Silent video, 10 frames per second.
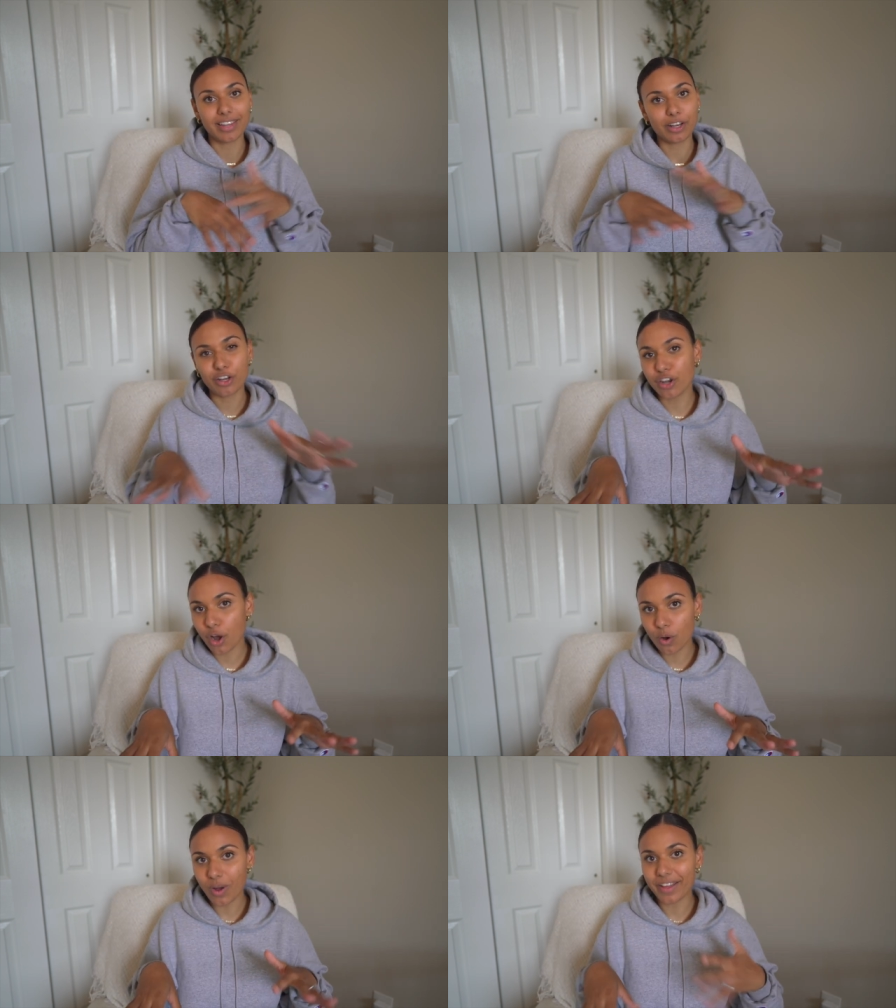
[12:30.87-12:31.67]
Like,
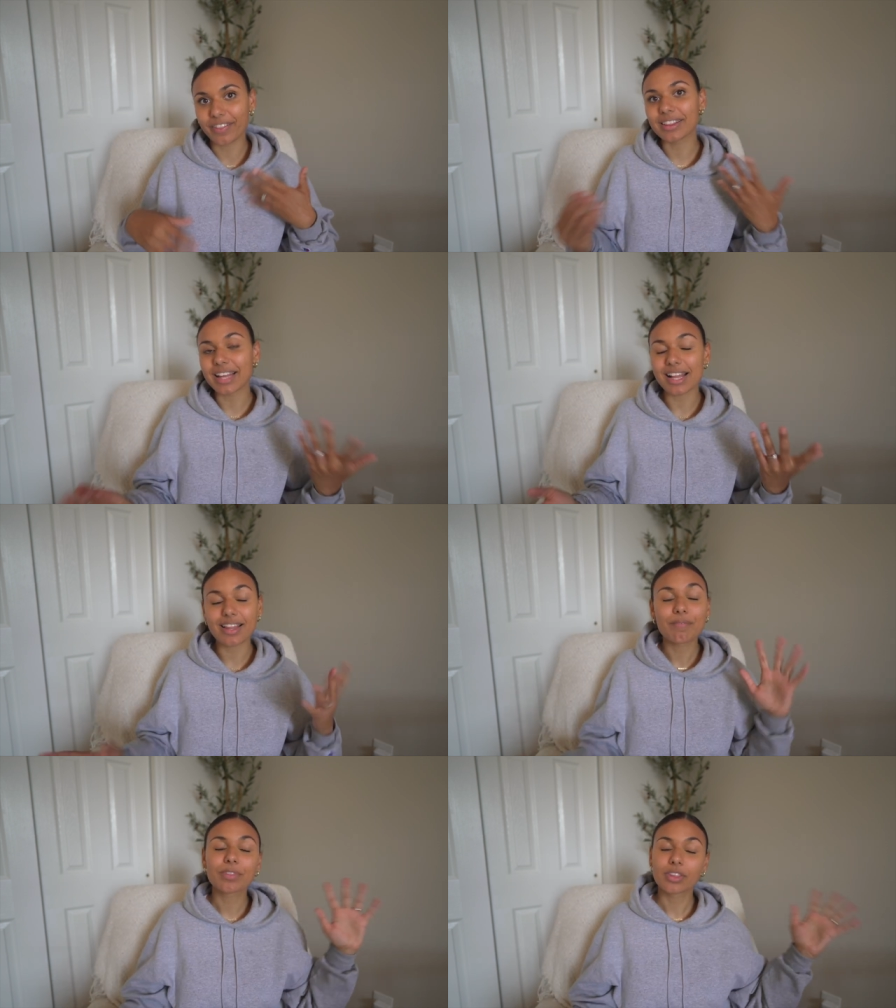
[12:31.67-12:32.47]
no, I think
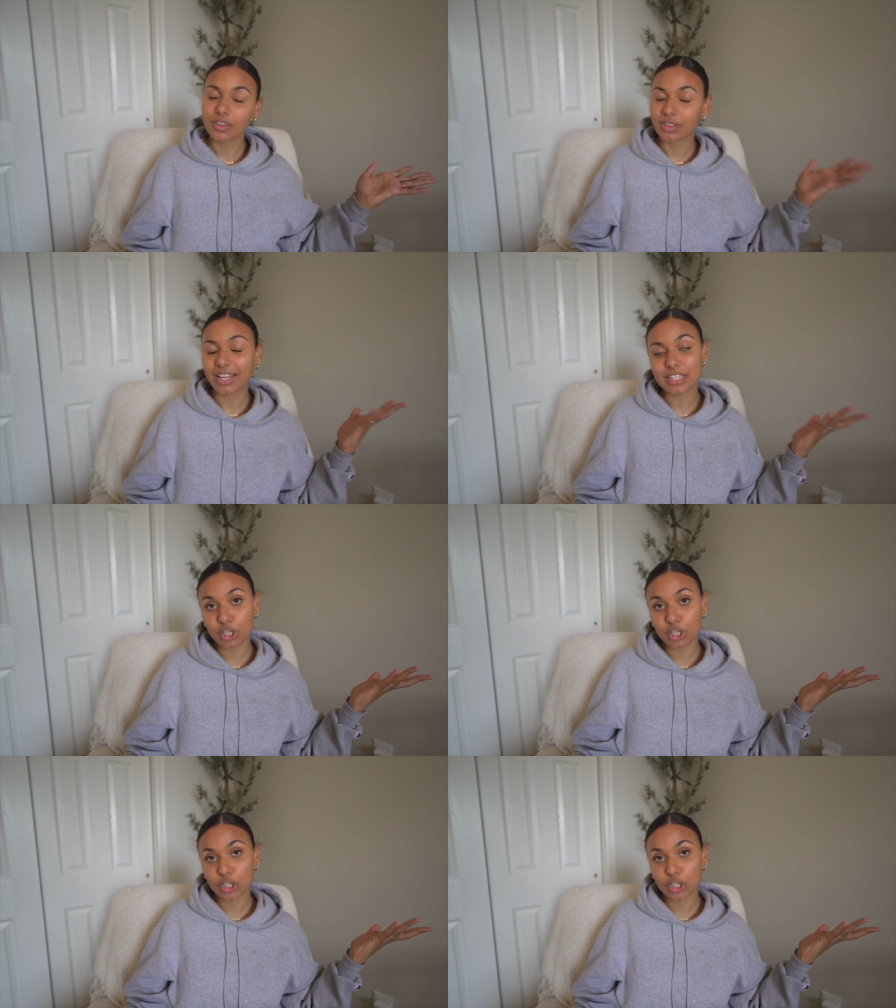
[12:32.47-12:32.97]
that's